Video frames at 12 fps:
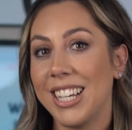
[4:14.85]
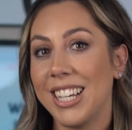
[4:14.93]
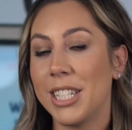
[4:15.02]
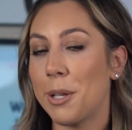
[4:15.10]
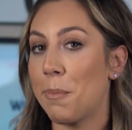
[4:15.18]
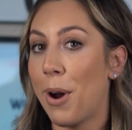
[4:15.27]

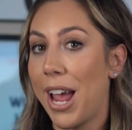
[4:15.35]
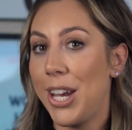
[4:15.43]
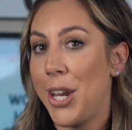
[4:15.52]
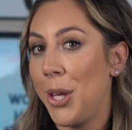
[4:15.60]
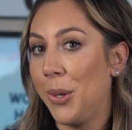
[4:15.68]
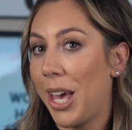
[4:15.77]
it's a
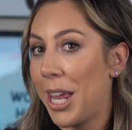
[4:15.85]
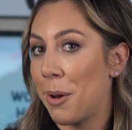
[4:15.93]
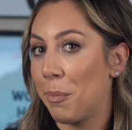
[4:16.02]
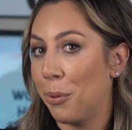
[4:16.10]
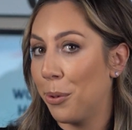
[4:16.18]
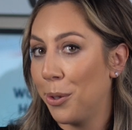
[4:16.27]
brand new and
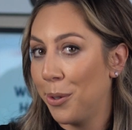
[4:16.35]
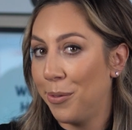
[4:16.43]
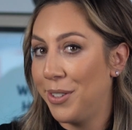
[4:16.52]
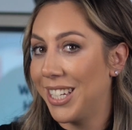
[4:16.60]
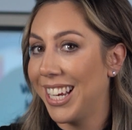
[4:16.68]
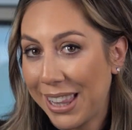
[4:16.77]

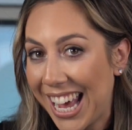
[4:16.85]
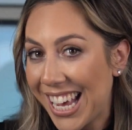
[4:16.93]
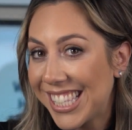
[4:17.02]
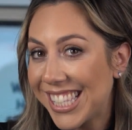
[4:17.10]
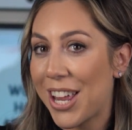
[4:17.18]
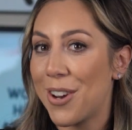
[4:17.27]
improved place